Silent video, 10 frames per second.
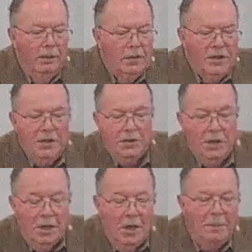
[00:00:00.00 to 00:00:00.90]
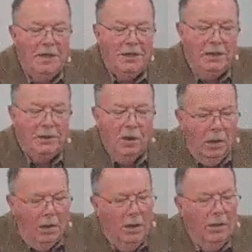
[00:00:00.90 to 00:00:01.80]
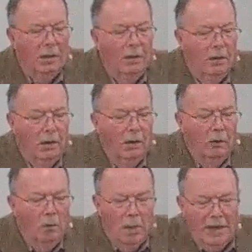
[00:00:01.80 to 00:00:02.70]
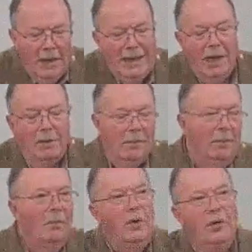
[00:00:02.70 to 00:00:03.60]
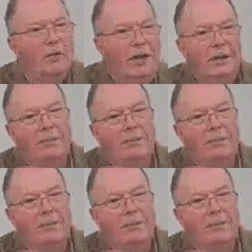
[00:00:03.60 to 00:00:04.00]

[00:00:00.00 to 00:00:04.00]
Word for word: Jesus stood up and said to her, woman, now we, we